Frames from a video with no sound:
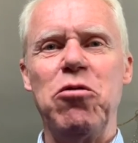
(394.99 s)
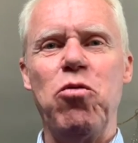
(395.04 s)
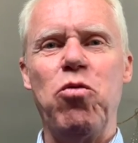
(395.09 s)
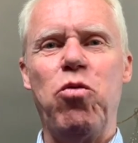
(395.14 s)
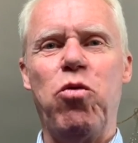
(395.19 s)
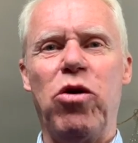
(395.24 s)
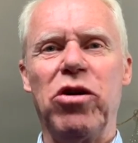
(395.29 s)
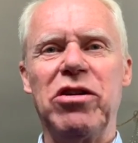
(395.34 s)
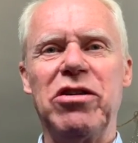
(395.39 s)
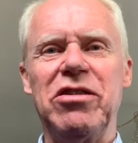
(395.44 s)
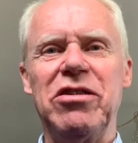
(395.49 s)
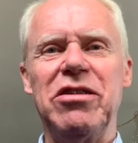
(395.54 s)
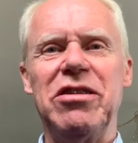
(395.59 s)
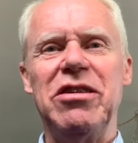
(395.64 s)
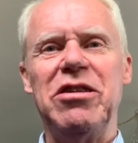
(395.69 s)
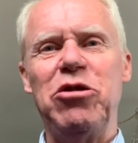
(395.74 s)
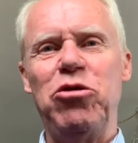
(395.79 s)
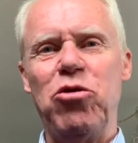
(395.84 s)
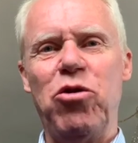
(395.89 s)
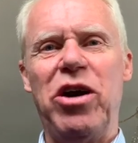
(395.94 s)
what
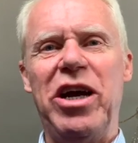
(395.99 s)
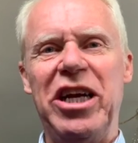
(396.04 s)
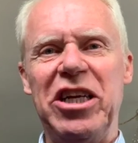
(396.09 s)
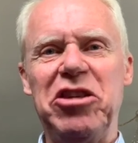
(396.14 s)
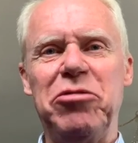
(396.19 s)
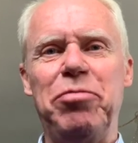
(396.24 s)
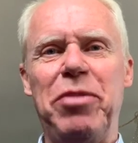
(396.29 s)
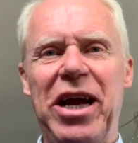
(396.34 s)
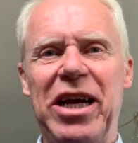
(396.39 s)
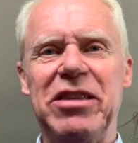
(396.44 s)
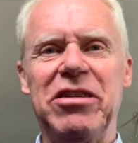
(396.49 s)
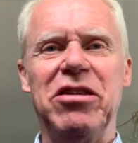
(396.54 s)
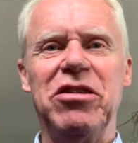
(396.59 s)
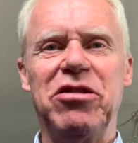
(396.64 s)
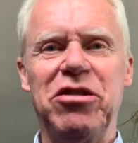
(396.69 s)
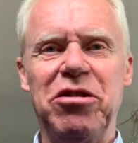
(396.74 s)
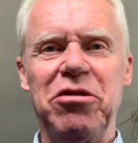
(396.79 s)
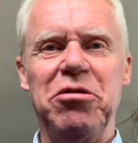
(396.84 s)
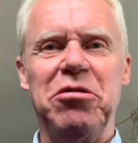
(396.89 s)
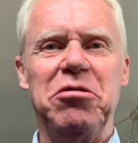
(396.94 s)
you are
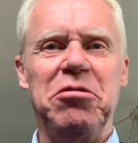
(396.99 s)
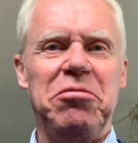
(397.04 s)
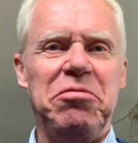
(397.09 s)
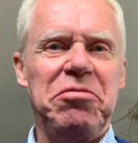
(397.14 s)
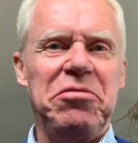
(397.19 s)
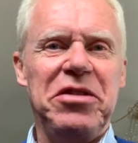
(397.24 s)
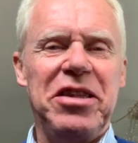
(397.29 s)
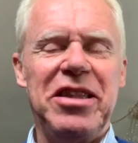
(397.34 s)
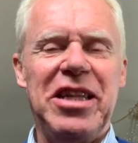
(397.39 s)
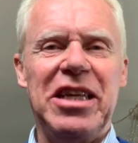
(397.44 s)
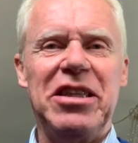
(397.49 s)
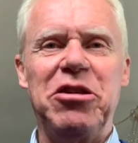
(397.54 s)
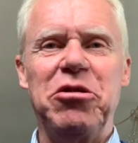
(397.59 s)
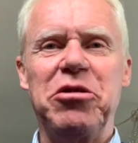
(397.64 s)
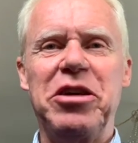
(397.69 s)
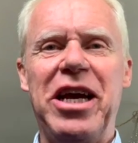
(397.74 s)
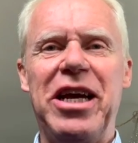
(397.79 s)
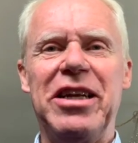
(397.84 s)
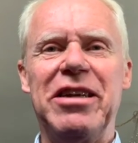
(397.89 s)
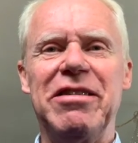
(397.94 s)
expected to, that you
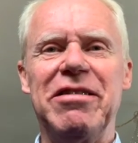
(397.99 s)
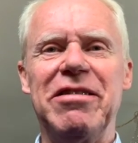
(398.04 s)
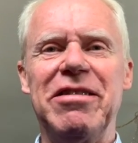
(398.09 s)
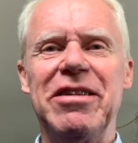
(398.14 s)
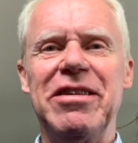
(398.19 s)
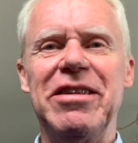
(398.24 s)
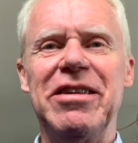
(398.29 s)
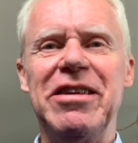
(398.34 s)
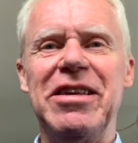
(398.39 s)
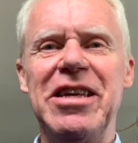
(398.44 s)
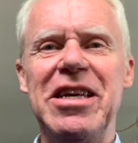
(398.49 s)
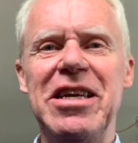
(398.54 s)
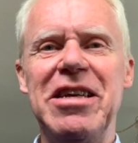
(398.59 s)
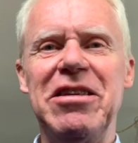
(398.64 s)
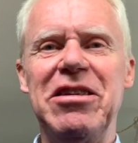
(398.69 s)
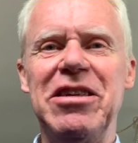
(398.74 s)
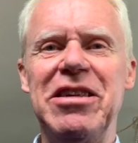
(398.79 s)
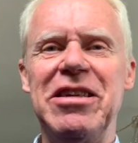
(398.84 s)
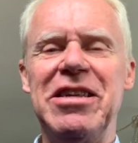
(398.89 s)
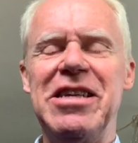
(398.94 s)
can
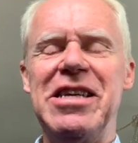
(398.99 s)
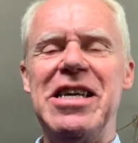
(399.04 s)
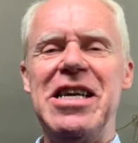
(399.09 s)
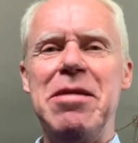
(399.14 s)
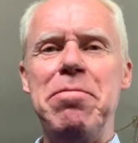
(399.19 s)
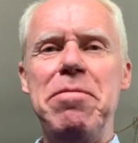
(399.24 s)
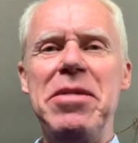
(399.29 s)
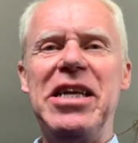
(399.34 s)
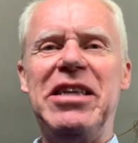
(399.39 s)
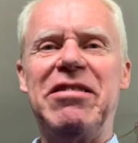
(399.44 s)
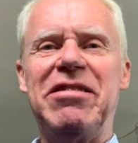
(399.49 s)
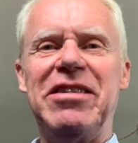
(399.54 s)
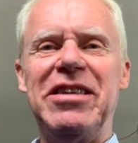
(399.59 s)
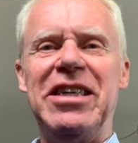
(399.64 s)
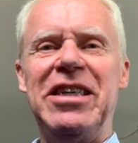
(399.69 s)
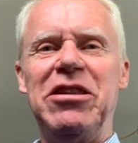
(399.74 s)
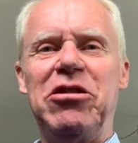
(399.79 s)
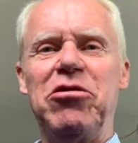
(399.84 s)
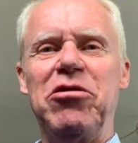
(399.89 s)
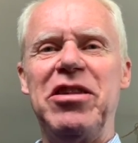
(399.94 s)
emit
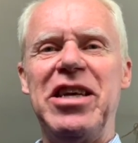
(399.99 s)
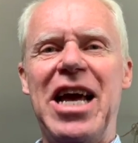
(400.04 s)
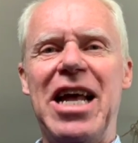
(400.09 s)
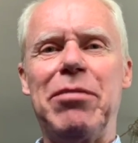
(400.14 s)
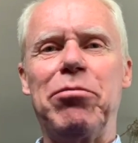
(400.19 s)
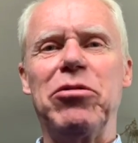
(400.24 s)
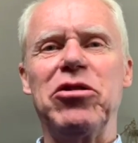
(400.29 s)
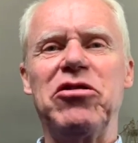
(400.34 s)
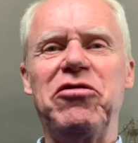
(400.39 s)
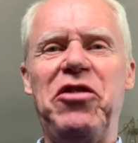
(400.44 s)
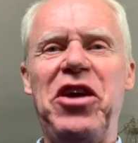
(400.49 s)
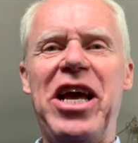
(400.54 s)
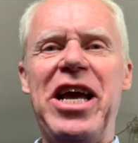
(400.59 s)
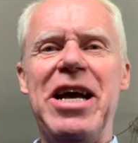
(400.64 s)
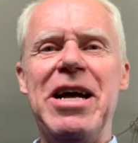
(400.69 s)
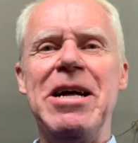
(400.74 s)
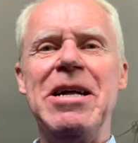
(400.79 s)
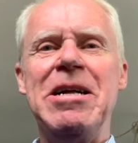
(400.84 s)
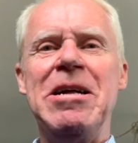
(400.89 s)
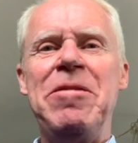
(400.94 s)
into the
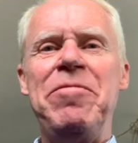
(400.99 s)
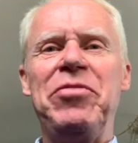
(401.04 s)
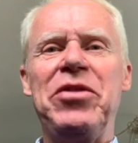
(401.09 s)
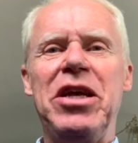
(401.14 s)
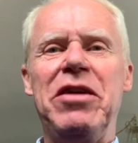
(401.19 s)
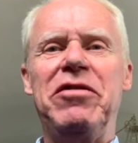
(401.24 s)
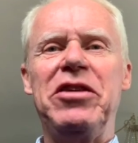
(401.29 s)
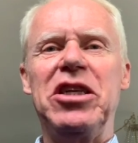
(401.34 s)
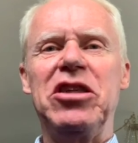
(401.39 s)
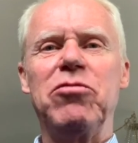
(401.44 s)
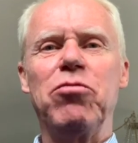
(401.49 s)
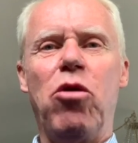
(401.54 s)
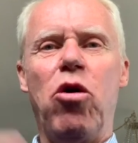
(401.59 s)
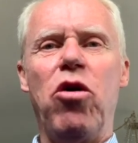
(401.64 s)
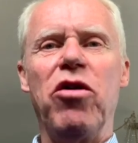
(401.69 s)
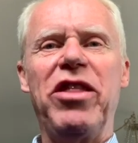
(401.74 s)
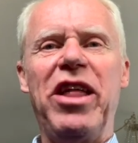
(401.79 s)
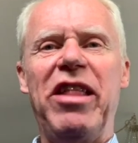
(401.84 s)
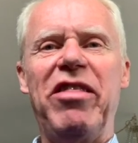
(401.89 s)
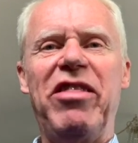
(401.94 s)
atmosphere, if it is
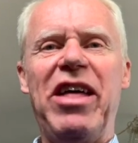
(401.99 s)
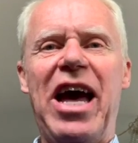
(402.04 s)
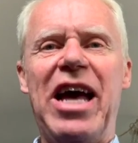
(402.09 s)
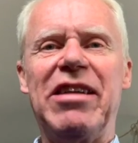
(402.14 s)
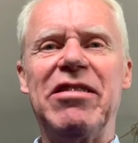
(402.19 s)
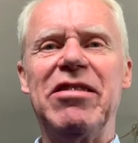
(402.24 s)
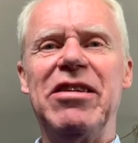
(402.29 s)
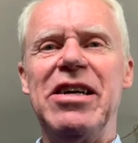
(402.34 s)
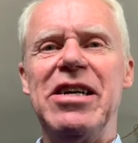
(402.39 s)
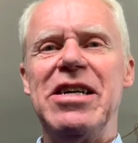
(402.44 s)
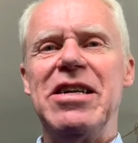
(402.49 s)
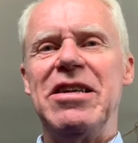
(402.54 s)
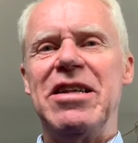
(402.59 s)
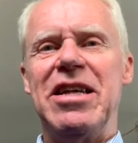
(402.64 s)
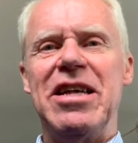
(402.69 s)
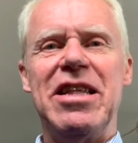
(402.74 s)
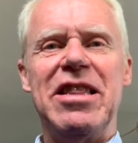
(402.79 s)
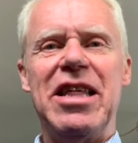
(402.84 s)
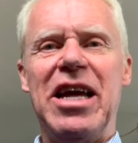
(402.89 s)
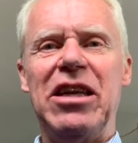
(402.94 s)
more than that,
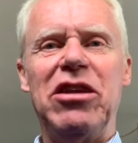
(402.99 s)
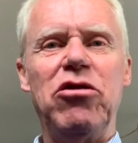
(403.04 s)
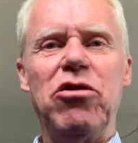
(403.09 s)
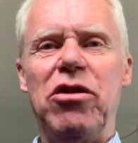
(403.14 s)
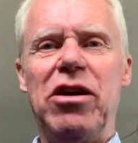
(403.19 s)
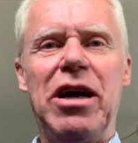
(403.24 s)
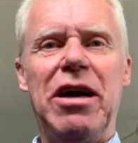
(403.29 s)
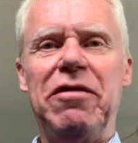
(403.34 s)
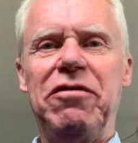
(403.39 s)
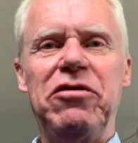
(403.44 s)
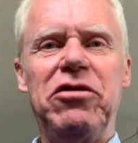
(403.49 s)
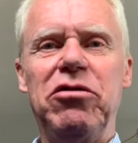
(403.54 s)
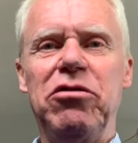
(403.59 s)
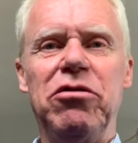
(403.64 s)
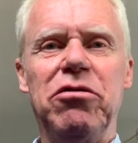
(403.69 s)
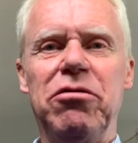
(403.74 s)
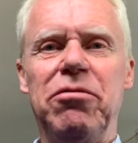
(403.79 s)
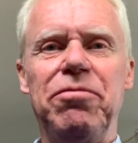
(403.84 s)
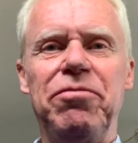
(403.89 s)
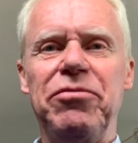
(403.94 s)
then you have
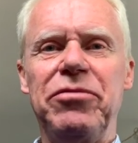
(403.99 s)
to